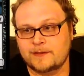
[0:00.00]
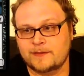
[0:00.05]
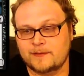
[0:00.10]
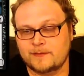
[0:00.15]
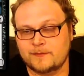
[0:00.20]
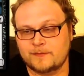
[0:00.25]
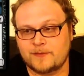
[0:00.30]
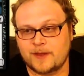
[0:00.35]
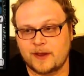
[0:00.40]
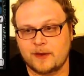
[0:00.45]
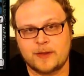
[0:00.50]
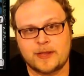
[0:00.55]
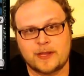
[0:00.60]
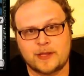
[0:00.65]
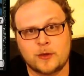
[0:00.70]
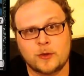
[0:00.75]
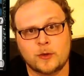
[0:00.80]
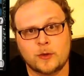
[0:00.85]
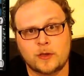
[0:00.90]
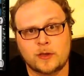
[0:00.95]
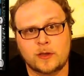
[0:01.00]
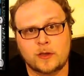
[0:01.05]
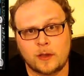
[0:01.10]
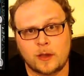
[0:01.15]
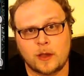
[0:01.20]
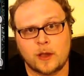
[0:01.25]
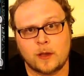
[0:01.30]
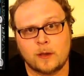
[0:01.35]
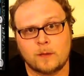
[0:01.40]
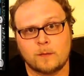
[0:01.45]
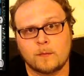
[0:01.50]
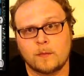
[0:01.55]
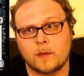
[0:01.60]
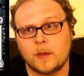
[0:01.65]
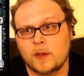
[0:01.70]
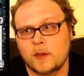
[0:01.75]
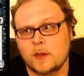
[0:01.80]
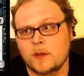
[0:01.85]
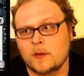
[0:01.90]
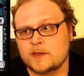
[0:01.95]
is very good.
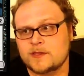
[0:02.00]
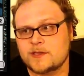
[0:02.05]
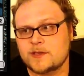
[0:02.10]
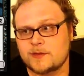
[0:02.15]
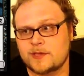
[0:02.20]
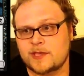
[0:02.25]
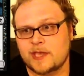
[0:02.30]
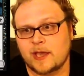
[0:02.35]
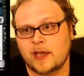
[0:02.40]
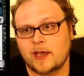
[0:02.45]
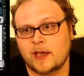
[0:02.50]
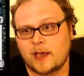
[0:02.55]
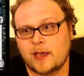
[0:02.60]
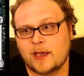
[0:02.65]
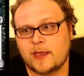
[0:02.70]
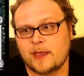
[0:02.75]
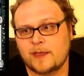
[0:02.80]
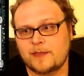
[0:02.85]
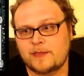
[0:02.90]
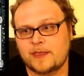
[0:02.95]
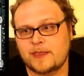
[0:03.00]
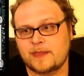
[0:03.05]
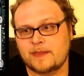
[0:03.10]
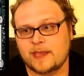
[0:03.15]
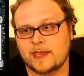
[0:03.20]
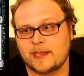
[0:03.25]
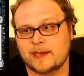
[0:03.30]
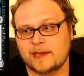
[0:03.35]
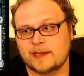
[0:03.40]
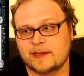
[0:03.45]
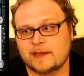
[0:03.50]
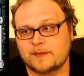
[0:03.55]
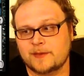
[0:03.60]
So yeah, I think that